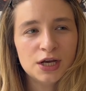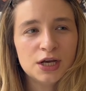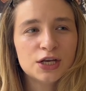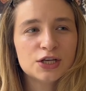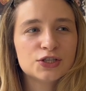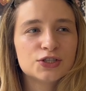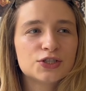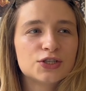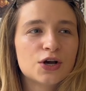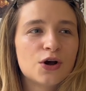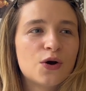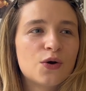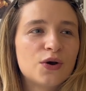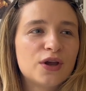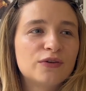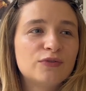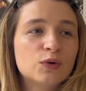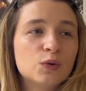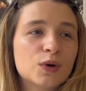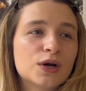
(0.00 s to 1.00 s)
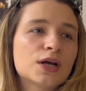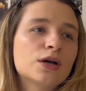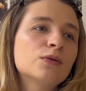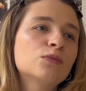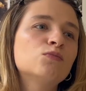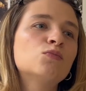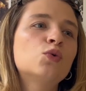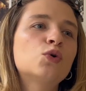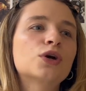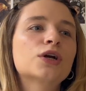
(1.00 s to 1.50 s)
So if you want a
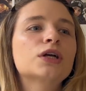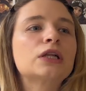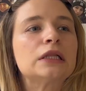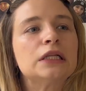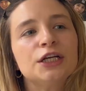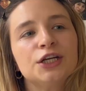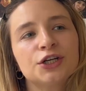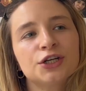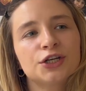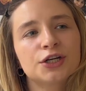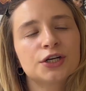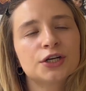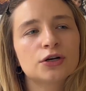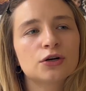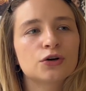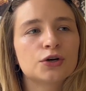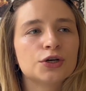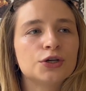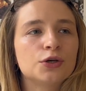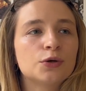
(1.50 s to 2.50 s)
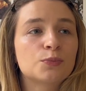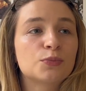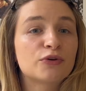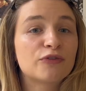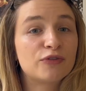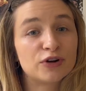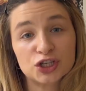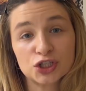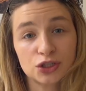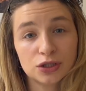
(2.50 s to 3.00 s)
more cleaner or your
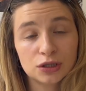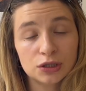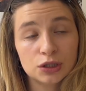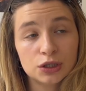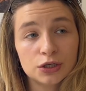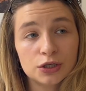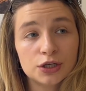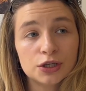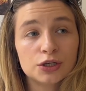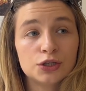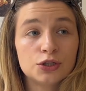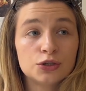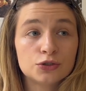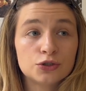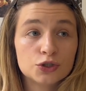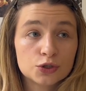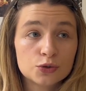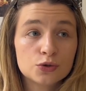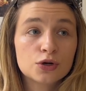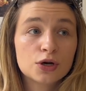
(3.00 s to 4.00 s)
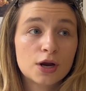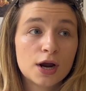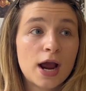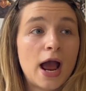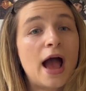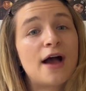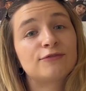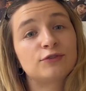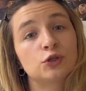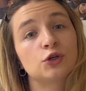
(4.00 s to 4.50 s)
professional look, you do
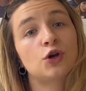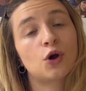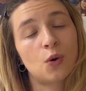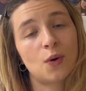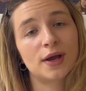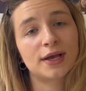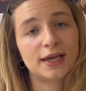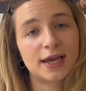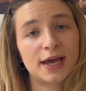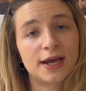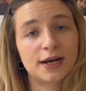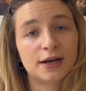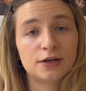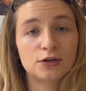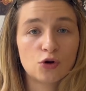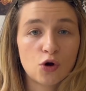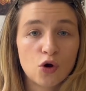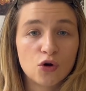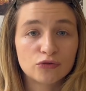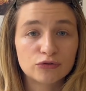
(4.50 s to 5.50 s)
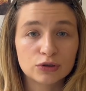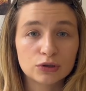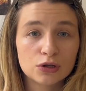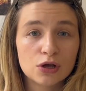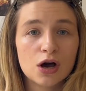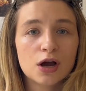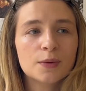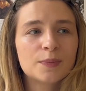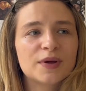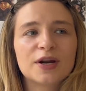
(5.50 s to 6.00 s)
have to go and get an
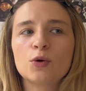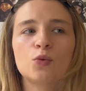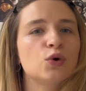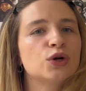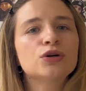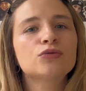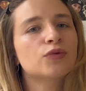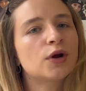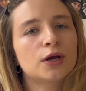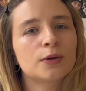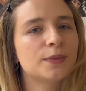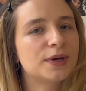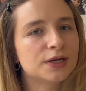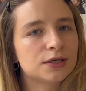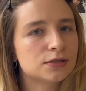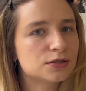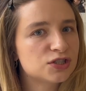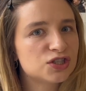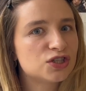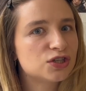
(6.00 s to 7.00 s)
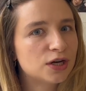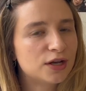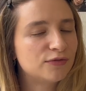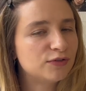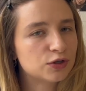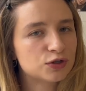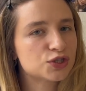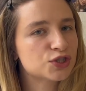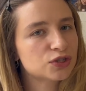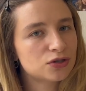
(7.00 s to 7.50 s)
overlock, but I wouldn't recommend if
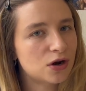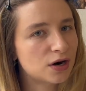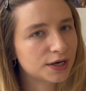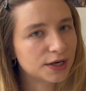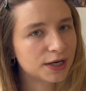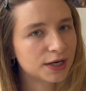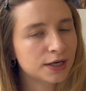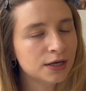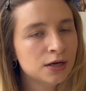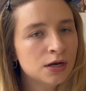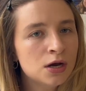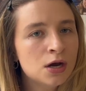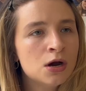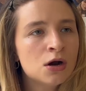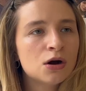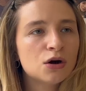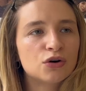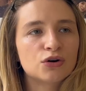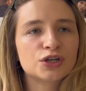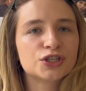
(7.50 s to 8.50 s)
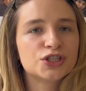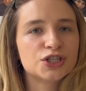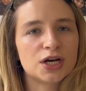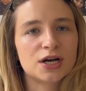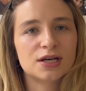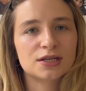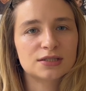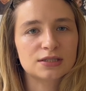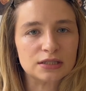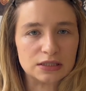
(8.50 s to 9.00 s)
you're starting or
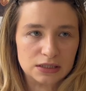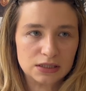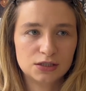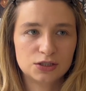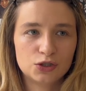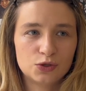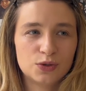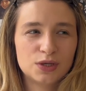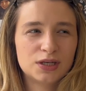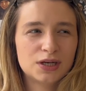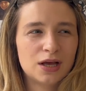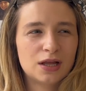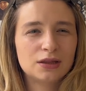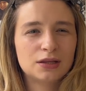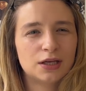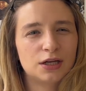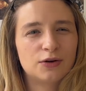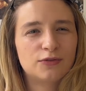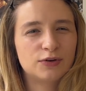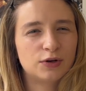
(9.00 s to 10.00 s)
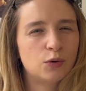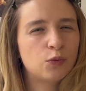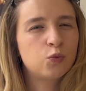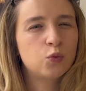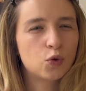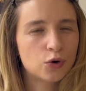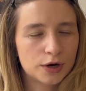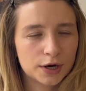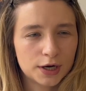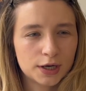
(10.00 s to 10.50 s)
just doing a little bit of
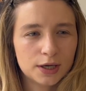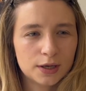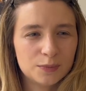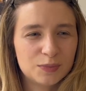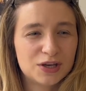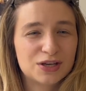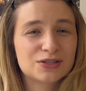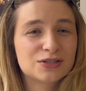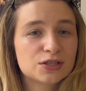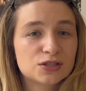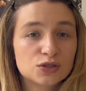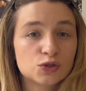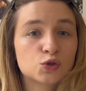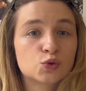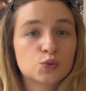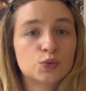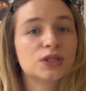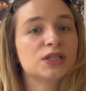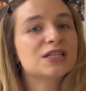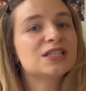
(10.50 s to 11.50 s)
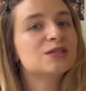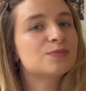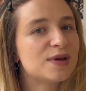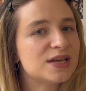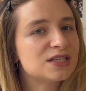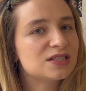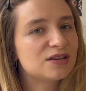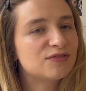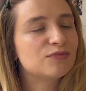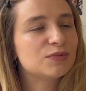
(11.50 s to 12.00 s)
work because it's really
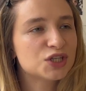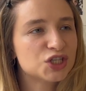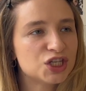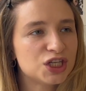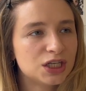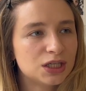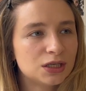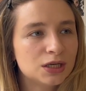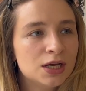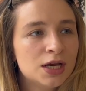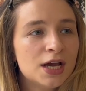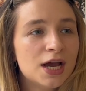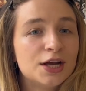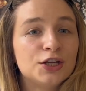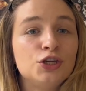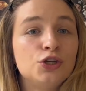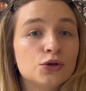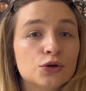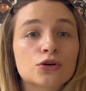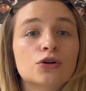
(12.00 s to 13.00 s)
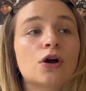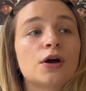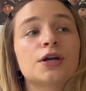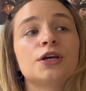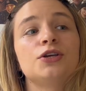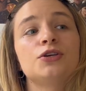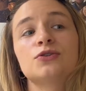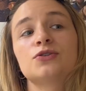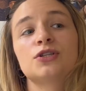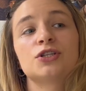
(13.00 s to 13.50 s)
expensive machine and you're gonna
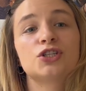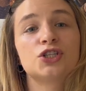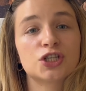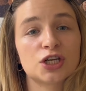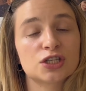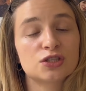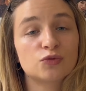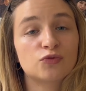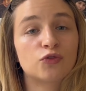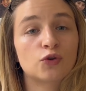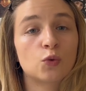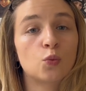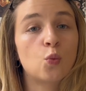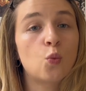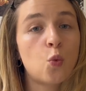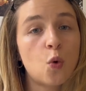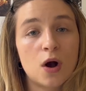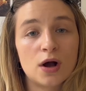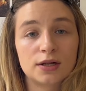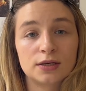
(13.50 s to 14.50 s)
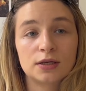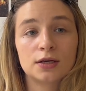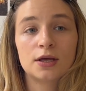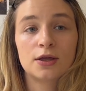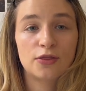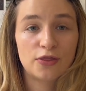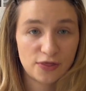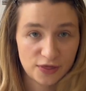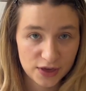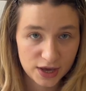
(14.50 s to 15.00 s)
use it just for one
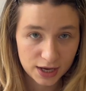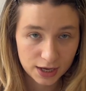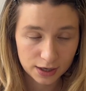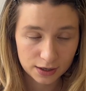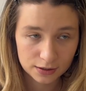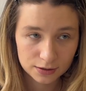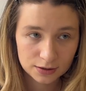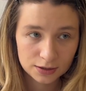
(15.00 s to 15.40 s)
thing.